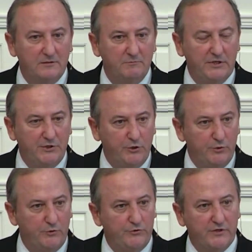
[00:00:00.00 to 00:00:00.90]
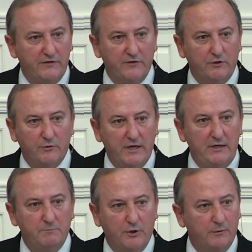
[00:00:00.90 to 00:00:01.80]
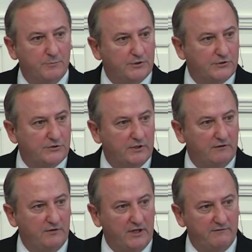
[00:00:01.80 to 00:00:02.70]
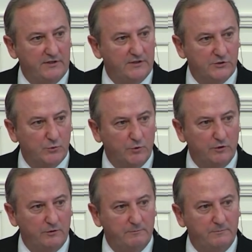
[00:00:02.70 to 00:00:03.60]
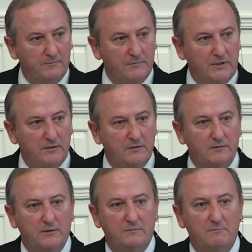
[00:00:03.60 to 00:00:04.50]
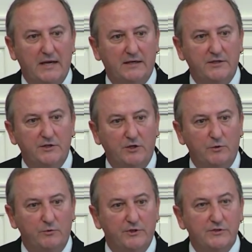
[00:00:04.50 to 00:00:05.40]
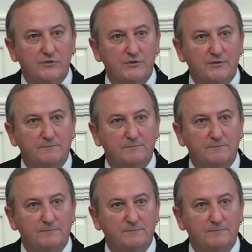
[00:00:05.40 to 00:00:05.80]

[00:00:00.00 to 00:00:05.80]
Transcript: be used in the great purpose of loving this world back into wholeness?